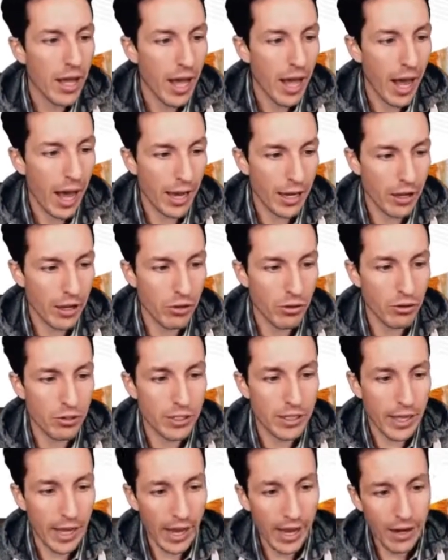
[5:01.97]
I can use
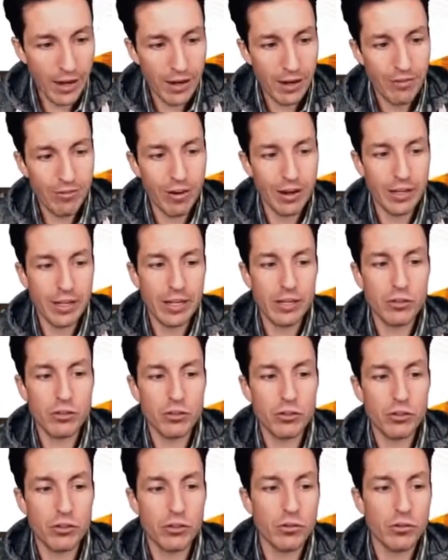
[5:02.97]
get if I need to